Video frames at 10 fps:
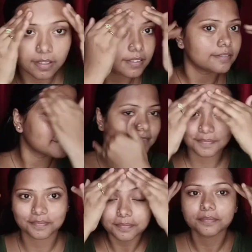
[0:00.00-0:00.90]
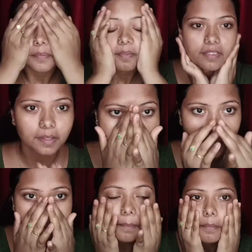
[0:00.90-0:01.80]
In my further coming videos
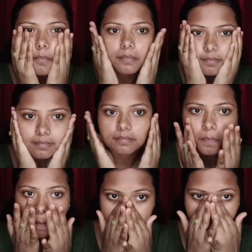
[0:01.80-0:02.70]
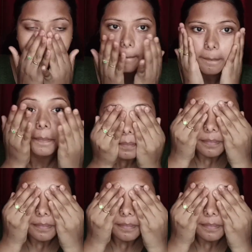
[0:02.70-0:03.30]
I'll show you different kinds of a primer.